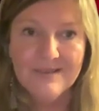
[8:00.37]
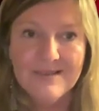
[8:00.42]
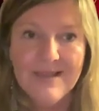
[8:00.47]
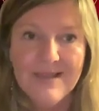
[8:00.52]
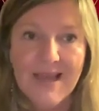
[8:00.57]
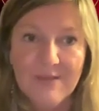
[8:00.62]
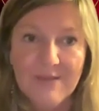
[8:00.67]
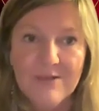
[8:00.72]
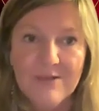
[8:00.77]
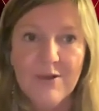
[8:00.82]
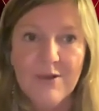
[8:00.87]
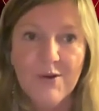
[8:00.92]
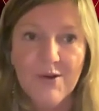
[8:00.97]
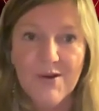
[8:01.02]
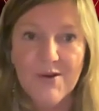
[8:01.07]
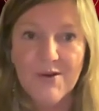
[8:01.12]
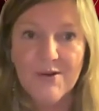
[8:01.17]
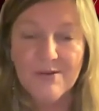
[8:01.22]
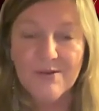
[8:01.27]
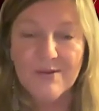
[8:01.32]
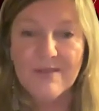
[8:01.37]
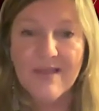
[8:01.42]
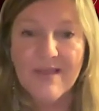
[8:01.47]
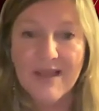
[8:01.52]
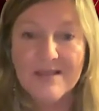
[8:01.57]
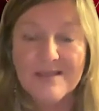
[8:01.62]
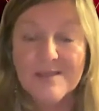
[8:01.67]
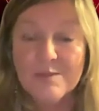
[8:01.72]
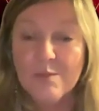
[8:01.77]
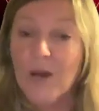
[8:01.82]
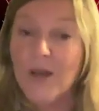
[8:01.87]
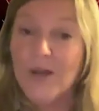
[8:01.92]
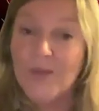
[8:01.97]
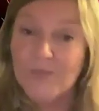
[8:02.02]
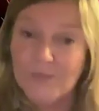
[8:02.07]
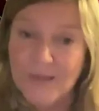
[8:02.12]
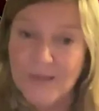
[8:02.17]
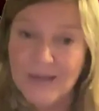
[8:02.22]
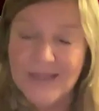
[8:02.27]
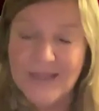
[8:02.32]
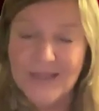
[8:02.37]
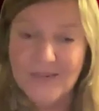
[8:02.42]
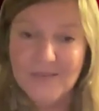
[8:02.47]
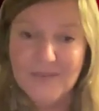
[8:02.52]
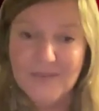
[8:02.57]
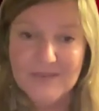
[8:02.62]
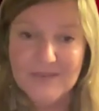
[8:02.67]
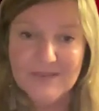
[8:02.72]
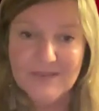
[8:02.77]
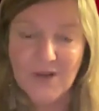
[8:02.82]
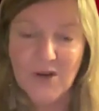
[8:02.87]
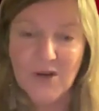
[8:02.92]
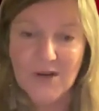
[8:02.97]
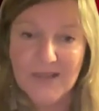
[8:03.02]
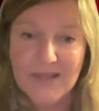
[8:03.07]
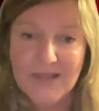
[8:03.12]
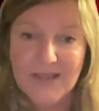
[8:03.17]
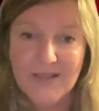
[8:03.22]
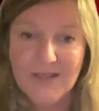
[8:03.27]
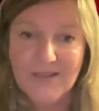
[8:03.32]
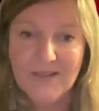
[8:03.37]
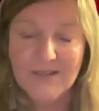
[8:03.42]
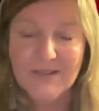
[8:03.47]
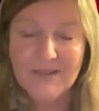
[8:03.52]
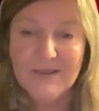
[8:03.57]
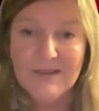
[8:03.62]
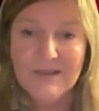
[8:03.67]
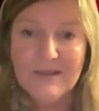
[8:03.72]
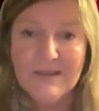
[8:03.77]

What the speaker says: to heaven on earth. And that's many of us are here.